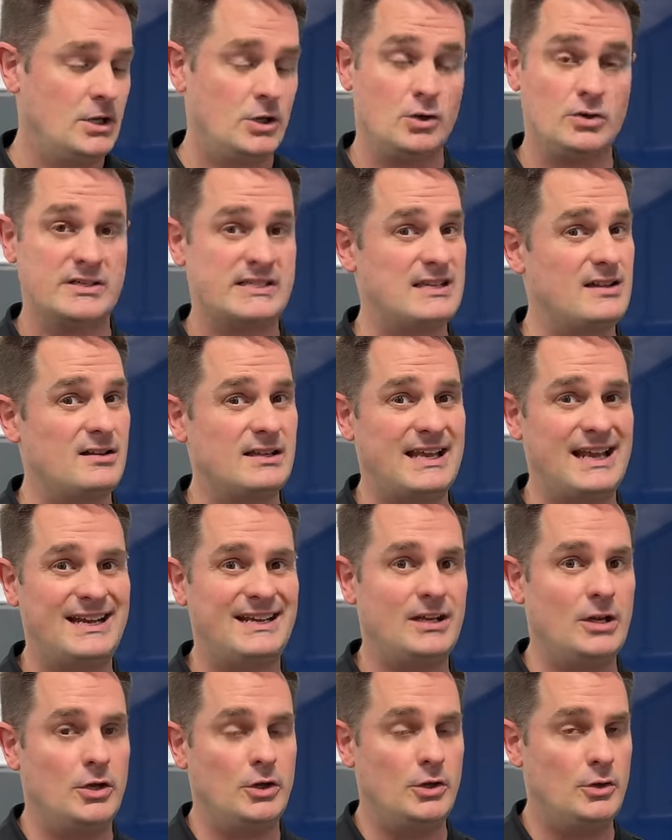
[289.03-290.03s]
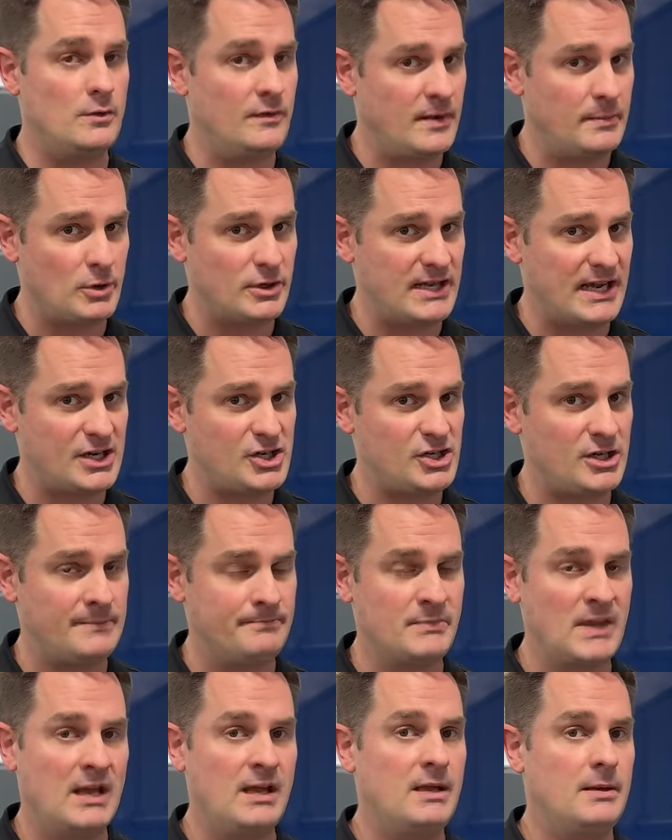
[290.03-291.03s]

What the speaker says: You're still getting UV protection,